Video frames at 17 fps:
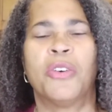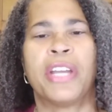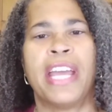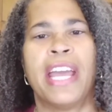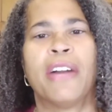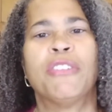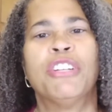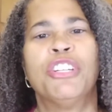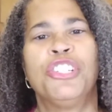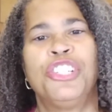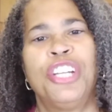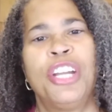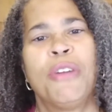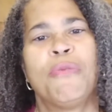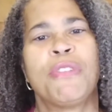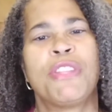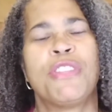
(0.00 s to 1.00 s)
Okay, I'm going to
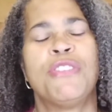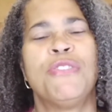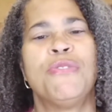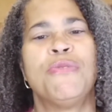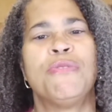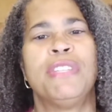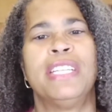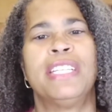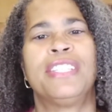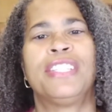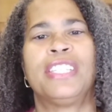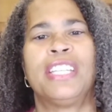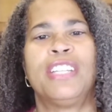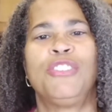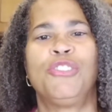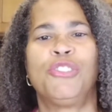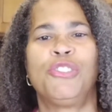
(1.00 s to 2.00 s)
share with you the
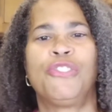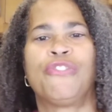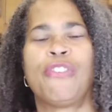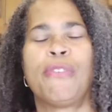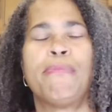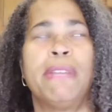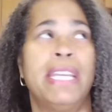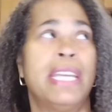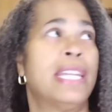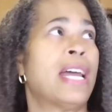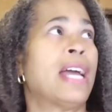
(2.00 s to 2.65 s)
essentials for me,